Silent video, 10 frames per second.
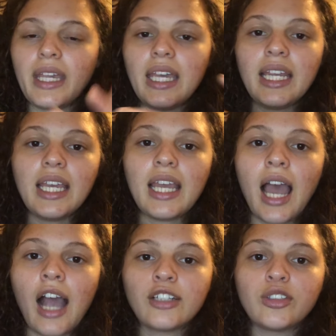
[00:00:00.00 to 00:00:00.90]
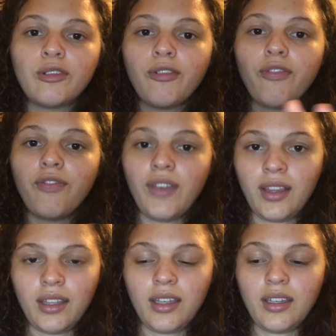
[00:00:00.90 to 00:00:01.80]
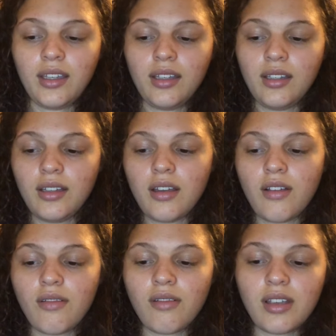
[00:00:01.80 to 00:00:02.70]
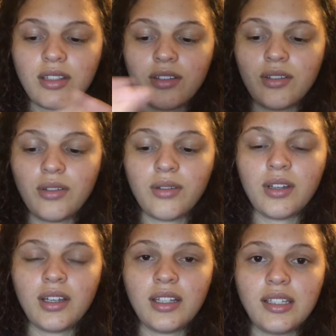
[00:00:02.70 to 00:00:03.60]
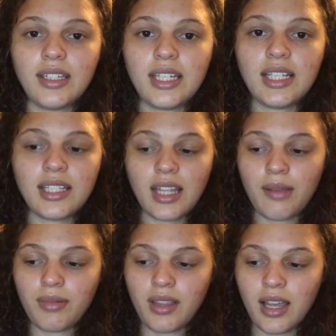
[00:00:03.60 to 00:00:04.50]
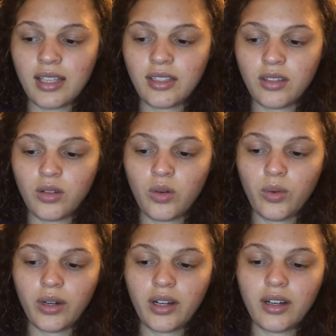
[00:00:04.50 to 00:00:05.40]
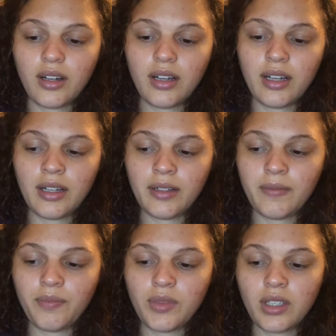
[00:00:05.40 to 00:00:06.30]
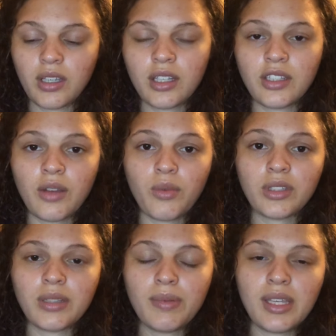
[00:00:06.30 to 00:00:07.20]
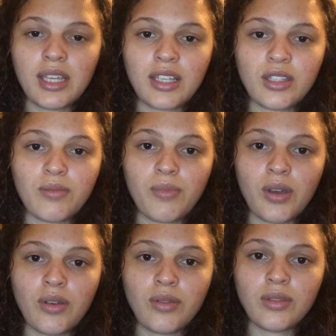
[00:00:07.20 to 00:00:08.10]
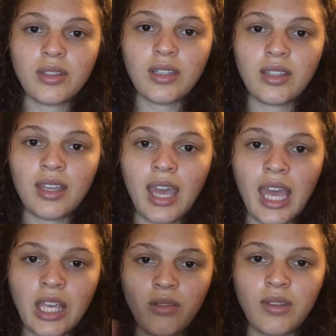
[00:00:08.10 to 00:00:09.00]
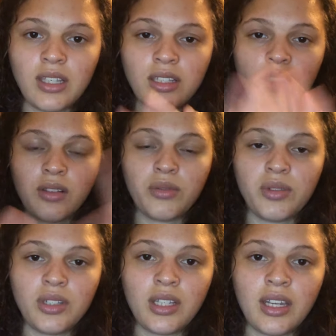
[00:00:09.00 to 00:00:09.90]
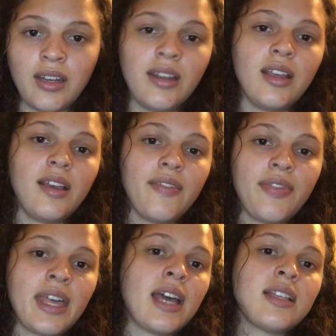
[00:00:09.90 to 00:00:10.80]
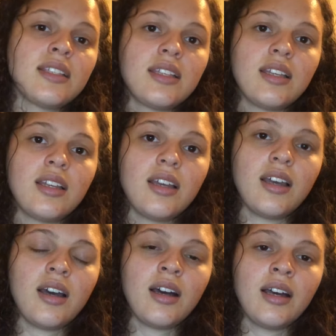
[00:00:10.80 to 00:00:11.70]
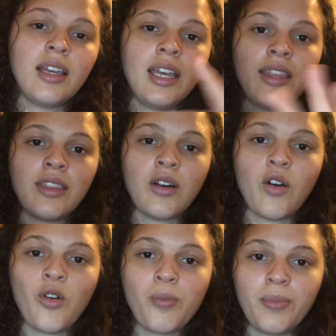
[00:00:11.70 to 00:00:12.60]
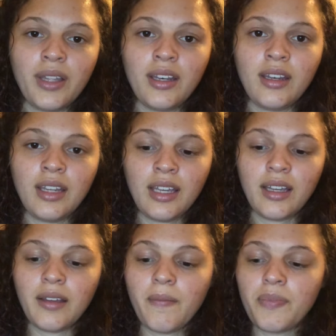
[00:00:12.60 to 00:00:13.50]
Any hydrophilic residue could destabilize the core because they want to be exposed to the aqueous solution that's in the opening.